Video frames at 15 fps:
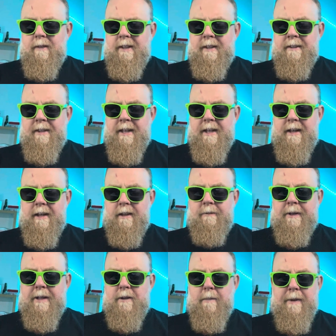in the
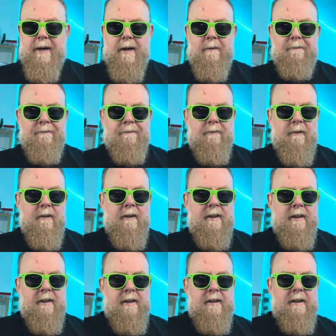beer.
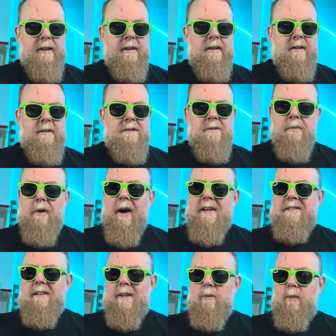
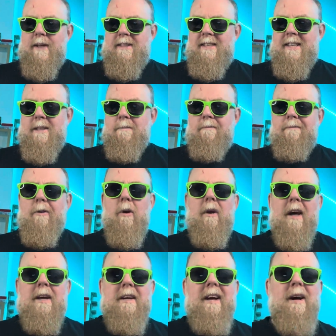Surprisingly wheaty, not
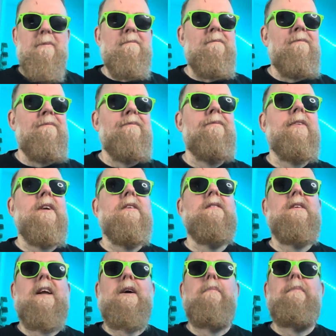like to
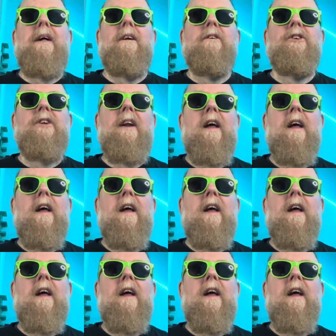like a Belgian